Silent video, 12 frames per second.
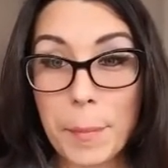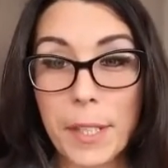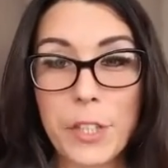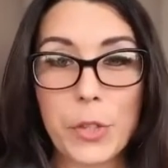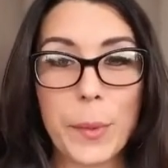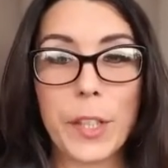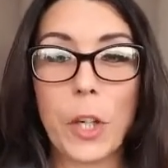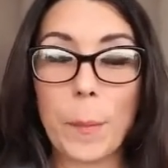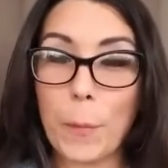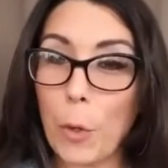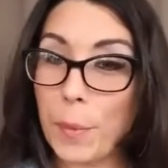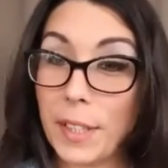by doing
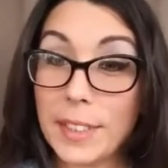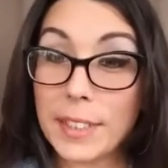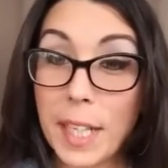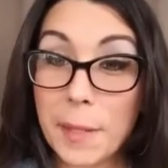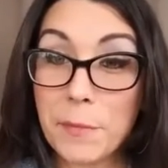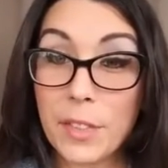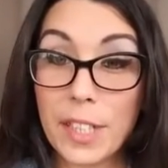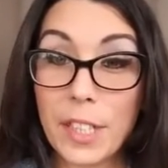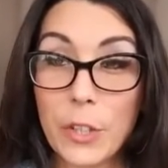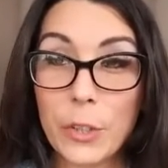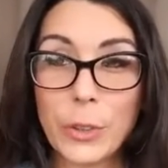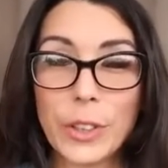our moment in time
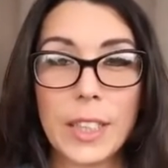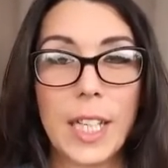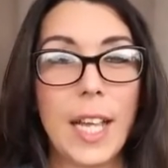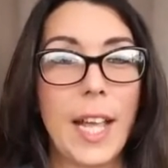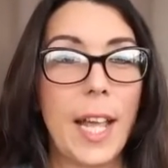videos,